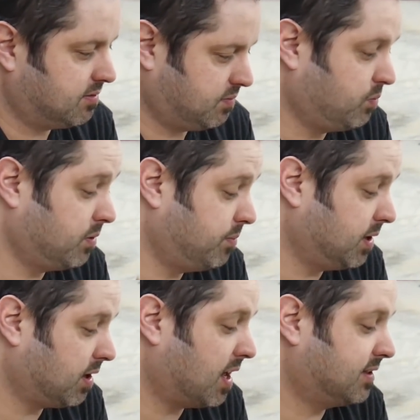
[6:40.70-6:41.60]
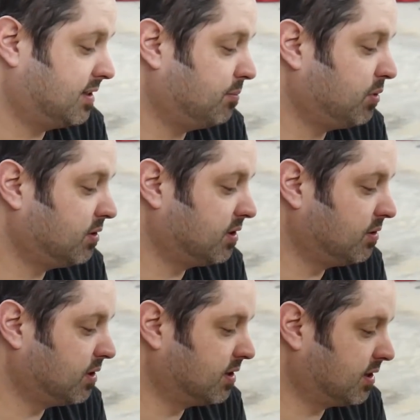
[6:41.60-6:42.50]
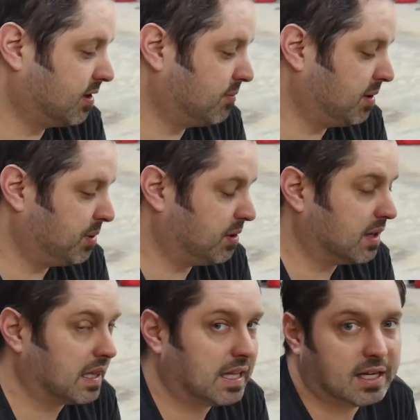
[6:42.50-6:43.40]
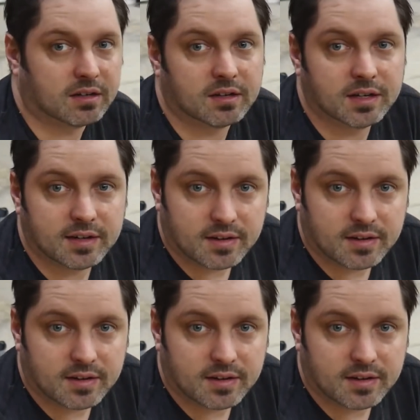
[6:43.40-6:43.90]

would have been a lot simpler to do this on maybe the later